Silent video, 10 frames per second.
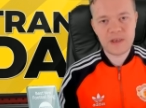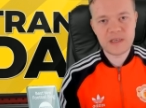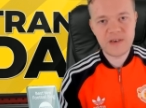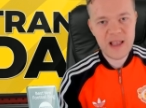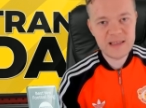
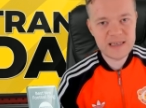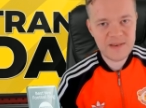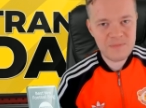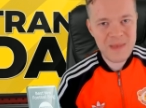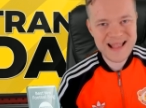Juventus are
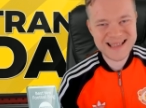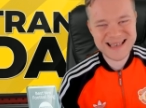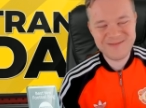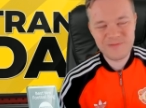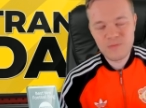meant
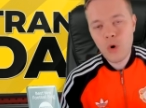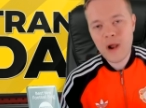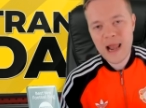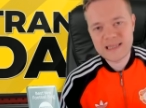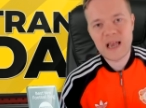to more or
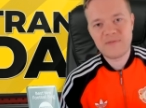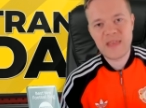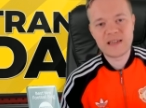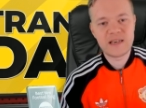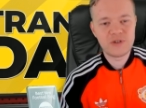less have
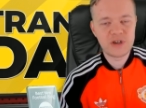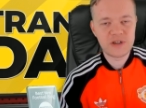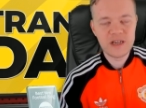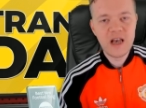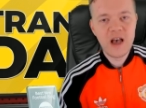that deal
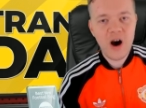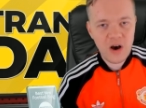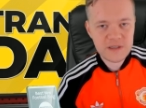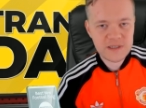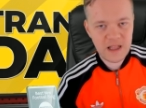done.
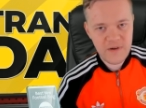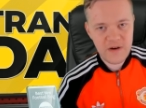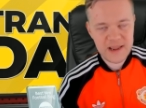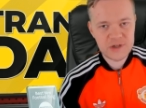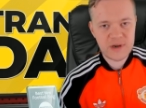Arsenal are
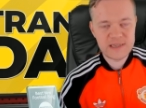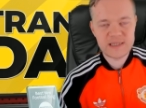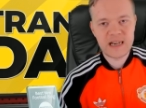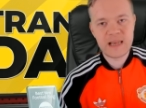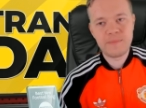very
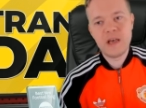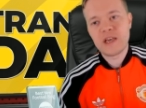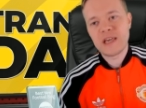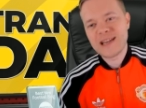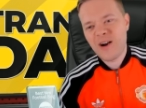interested in him.
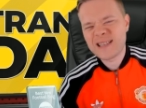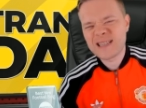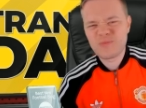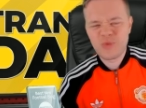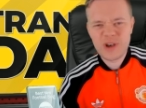
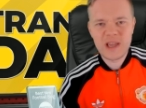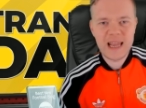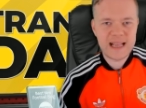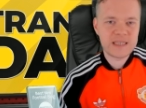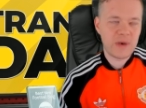United were
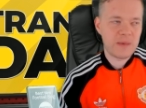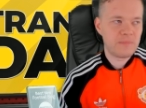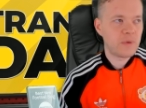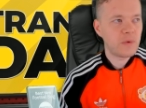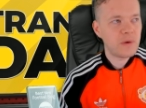linked to
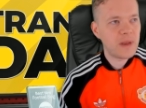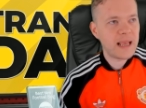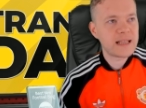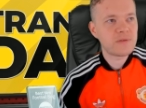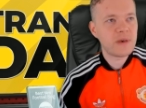him, but we were
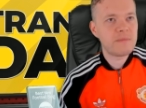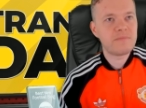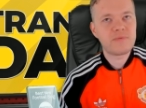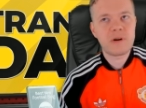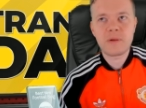linked to
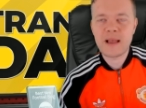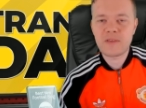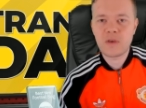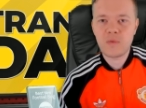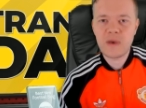him probably about
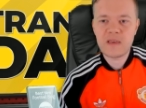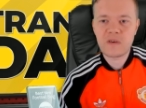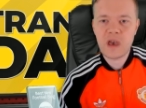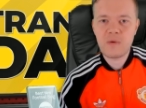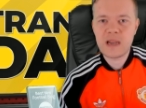two weeks
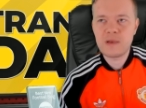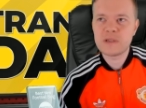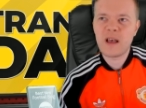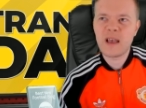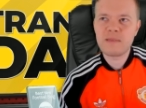ago when it
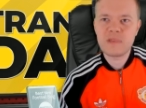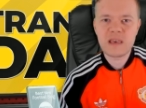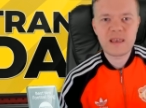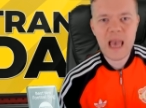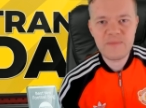was like you
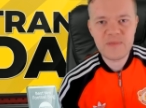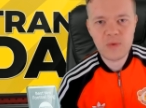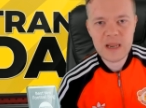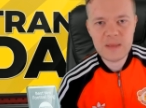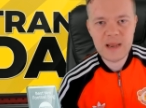can get him for
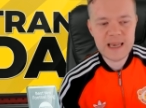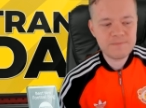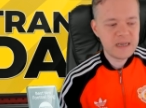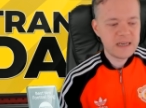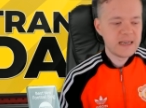20
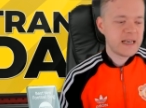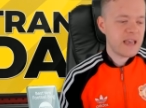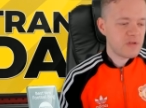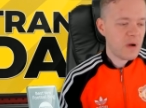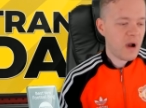million.
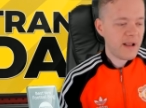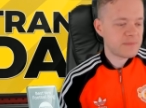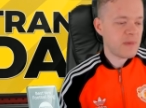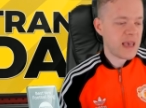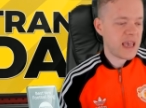He
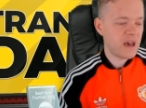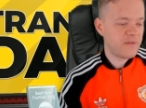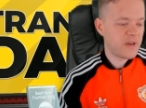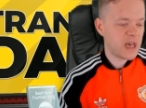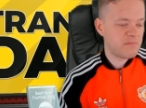reminds me
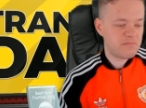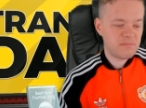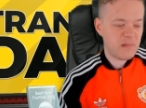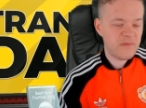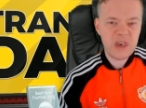of a
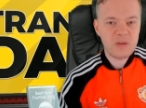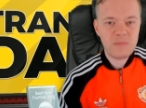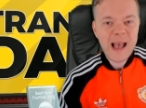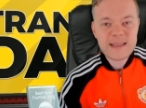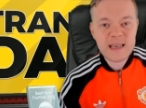of a young
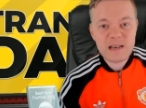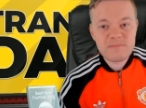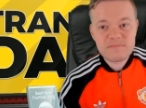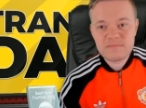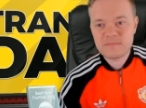Mata,
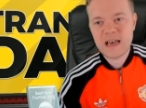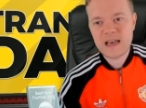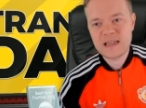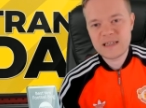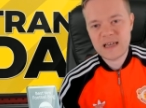
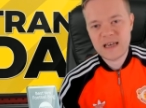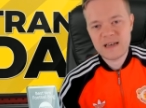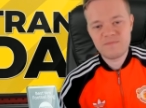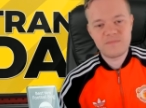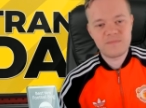and
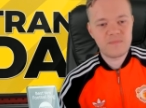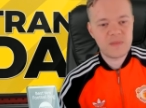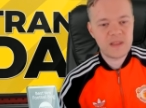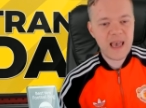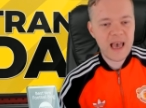um,
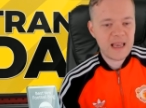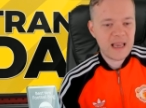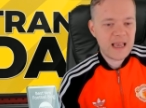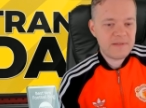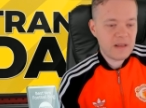yeah,
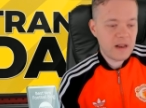you know,